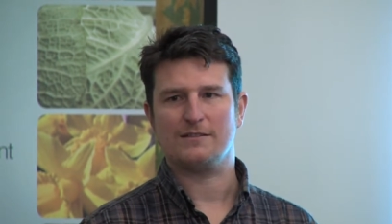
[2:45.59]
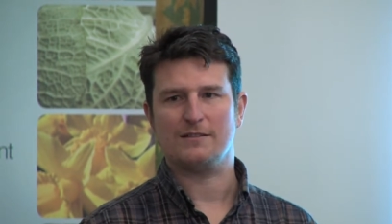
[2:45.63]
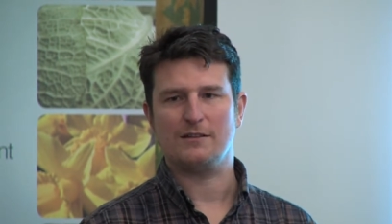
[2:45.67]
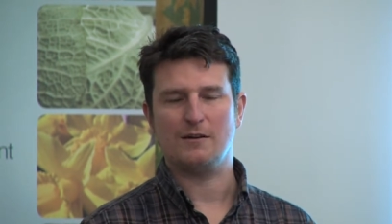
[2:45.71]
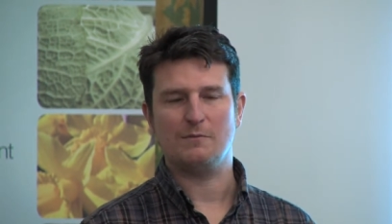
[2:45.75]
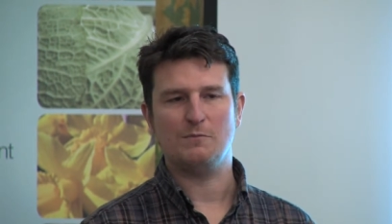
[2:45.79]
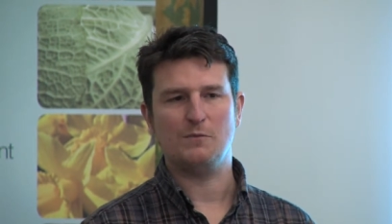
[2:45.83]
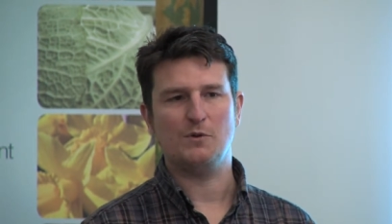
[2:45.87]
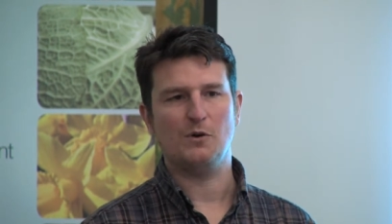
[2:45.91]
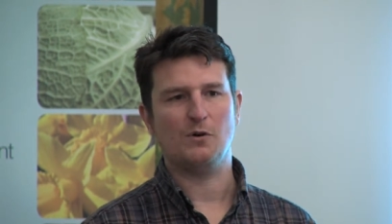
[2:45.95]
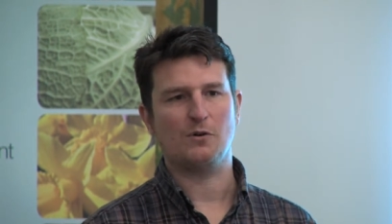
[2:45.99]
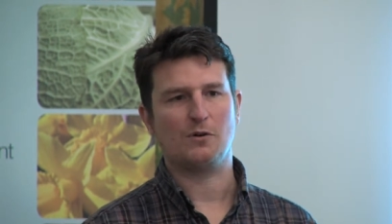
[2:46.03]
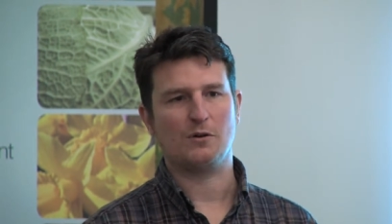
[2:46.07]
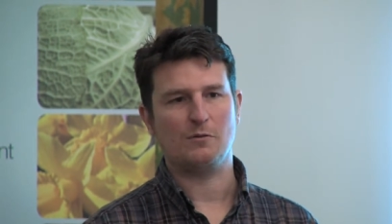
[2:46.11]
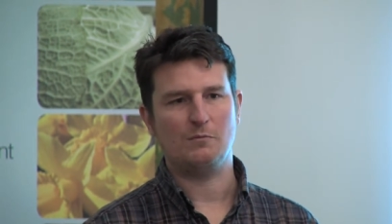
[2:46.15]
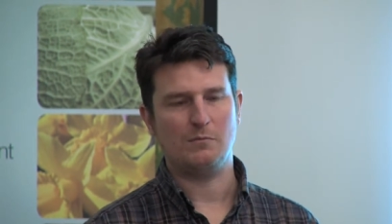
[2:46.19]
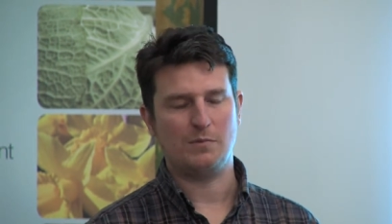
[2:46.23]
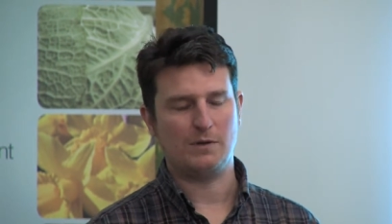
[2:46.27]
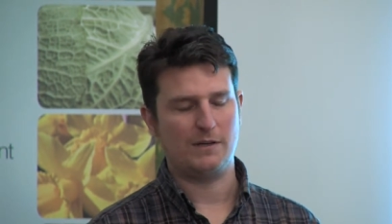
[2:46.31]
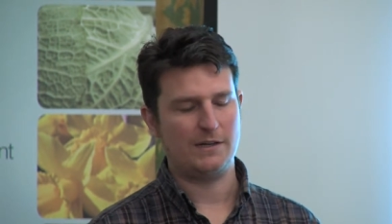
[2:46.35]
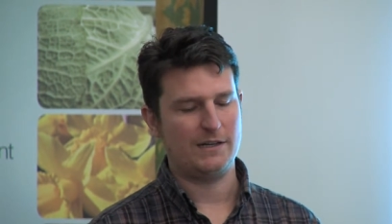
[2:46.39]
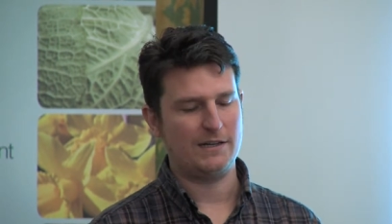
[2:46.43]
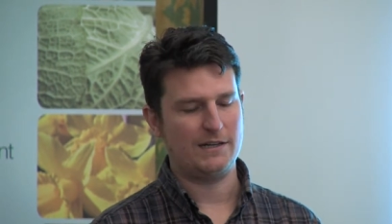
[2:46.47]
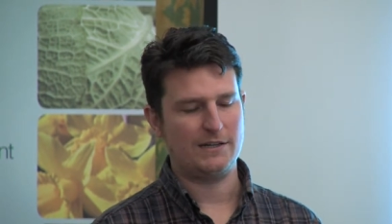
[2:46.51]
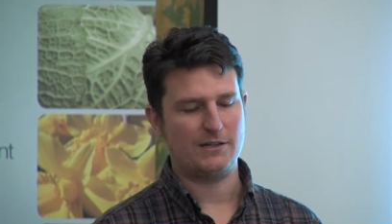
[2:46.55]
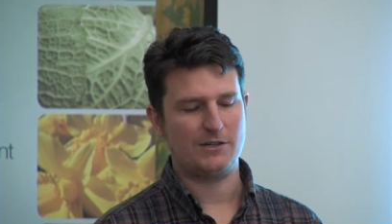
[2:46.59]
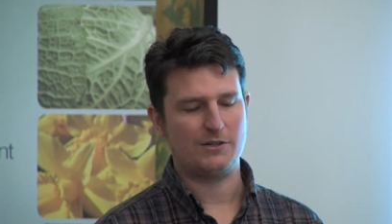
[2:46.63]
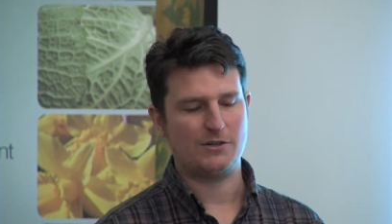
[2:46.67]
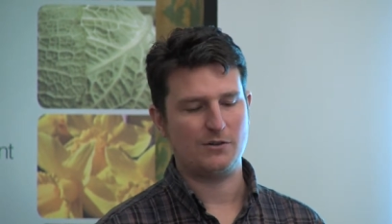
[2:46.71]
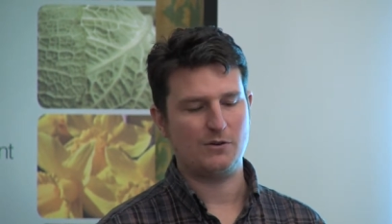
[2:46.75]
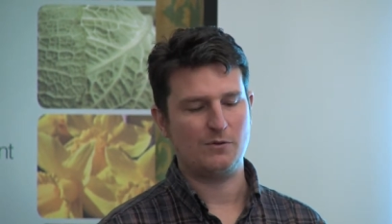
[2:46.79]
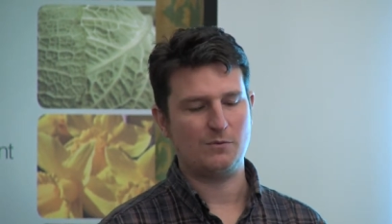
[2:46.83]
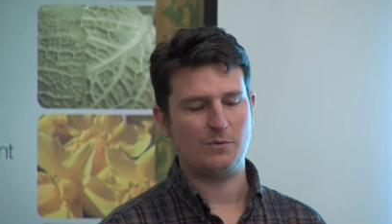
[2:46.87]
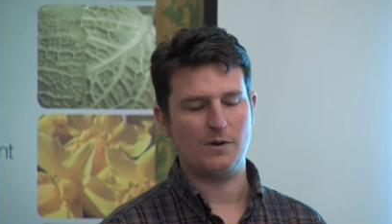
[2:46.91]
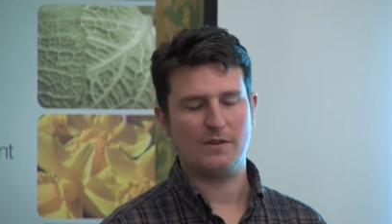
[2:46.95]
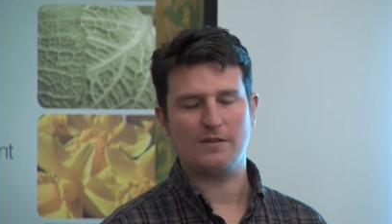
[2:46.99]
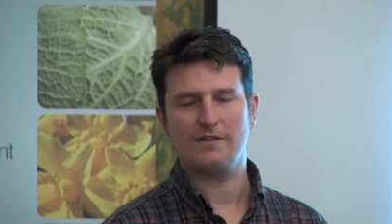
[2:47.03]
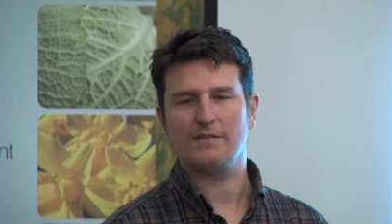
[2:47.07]
and I'm not completely sure
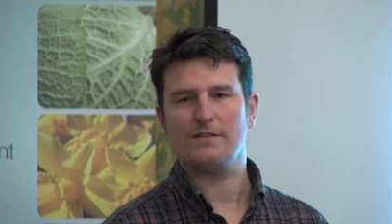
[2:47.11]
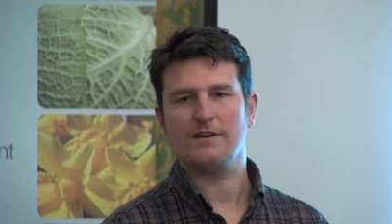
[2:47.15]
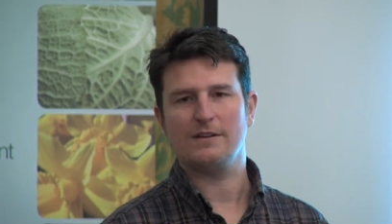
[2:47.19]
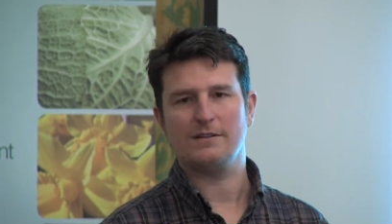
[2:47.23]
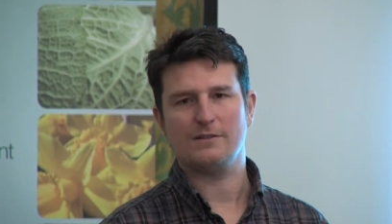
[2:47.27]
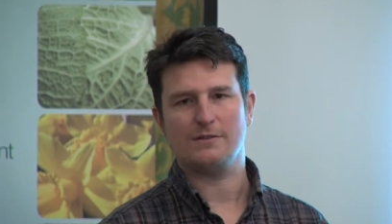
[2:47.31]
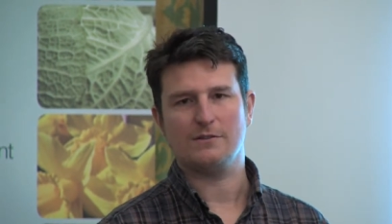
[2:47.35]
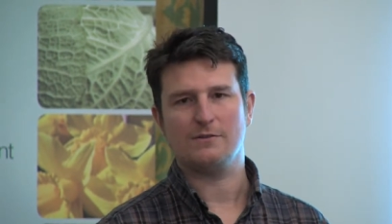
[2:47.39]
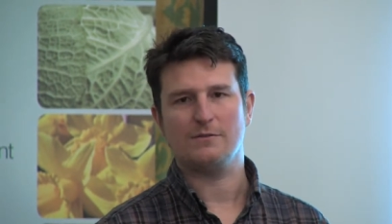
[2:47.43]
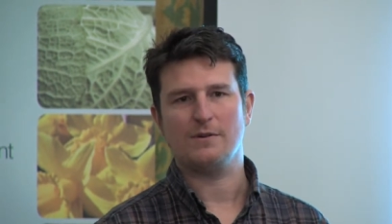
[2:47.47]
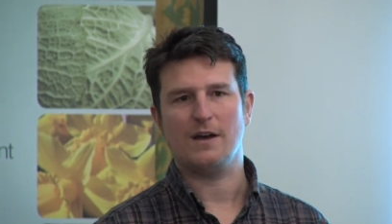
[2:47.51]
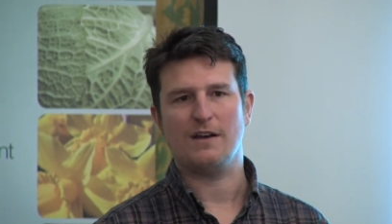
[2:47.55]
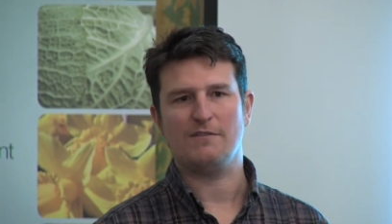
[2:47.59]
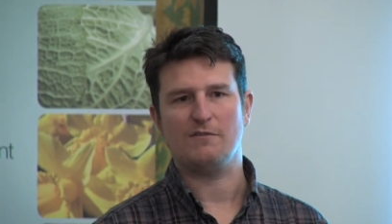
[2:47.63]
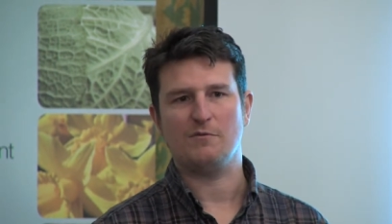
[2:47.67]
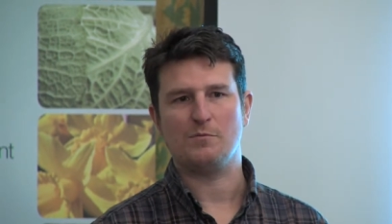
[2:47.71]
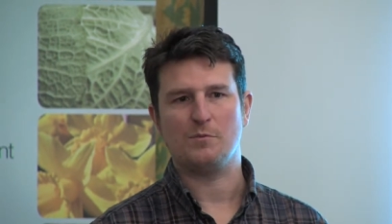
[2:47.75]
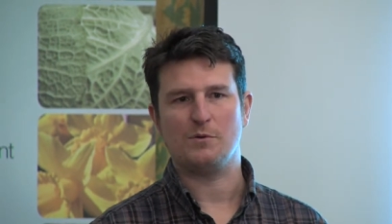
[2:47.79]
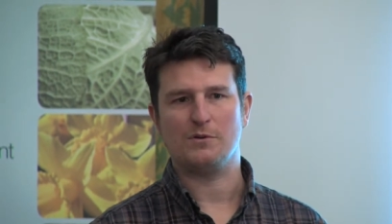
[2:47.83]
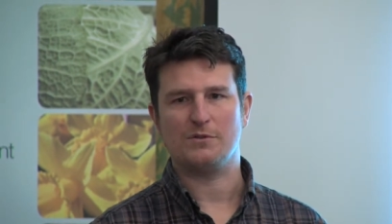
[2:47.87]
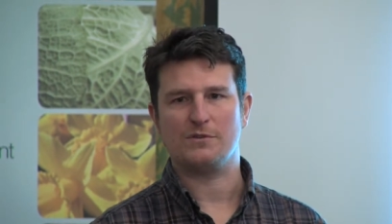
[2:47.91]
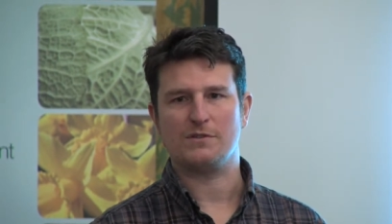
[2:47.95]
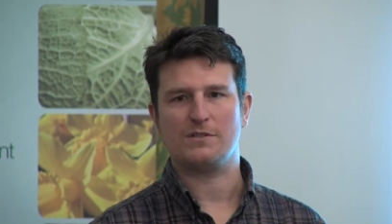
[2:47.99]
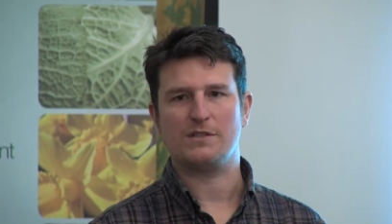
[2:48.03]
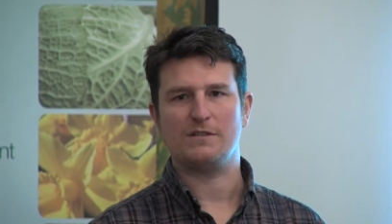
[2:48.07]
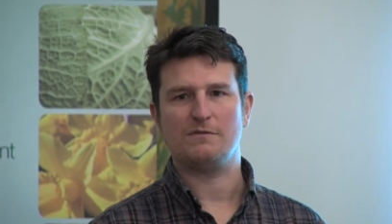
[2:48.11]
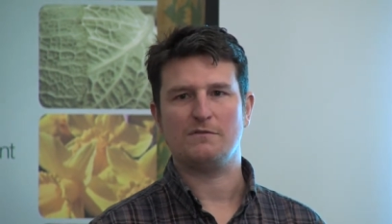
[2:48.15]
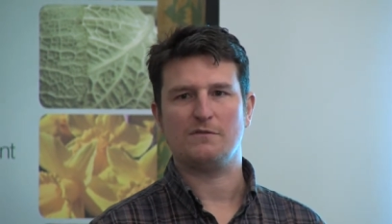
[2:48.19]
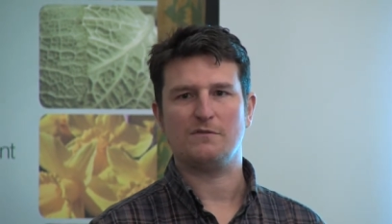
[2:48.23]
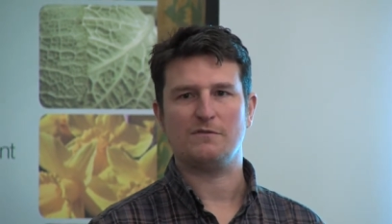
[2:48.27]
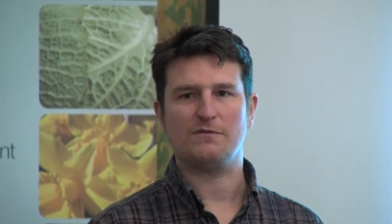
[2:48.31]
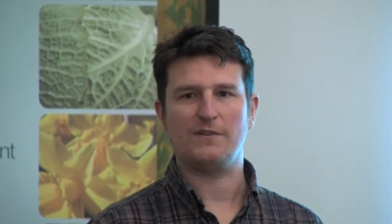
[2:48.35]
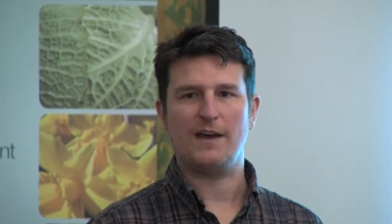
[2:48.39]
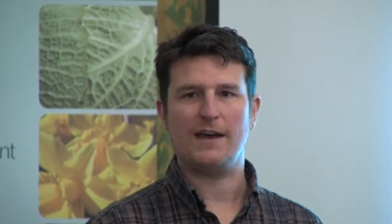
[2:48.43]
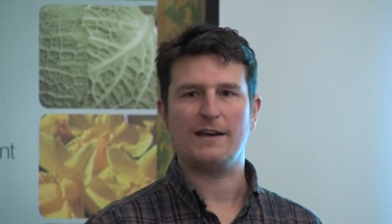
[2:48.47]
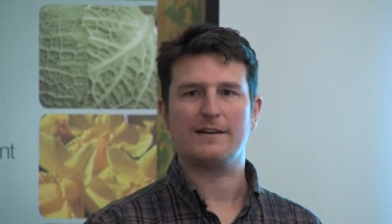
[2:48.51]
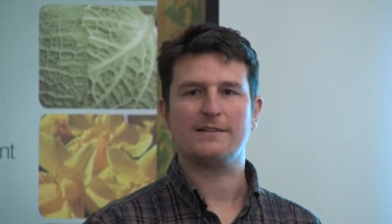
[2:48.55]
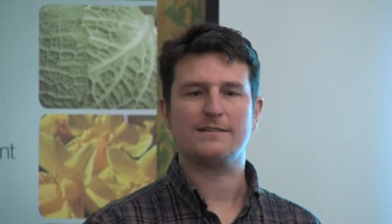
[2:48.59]
whether they do have a positive
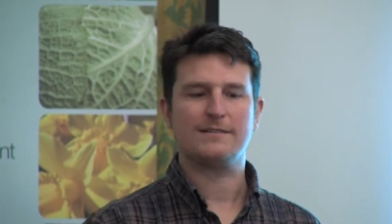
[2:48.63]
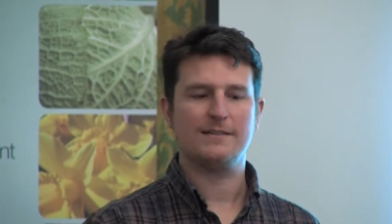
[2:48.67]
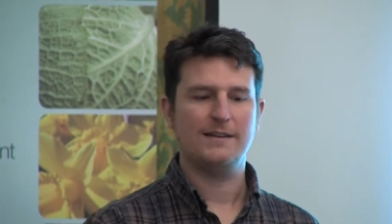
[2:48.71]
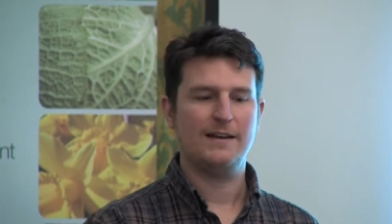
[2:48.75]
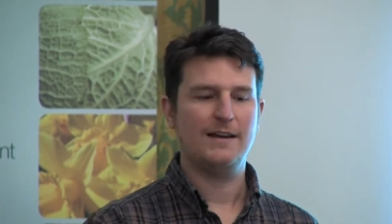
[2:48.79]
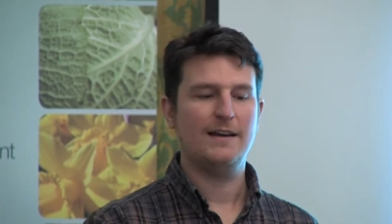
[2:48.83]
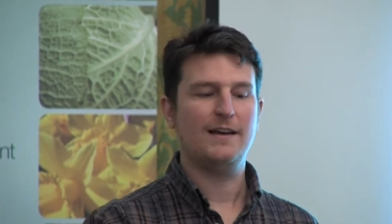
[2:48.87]
effect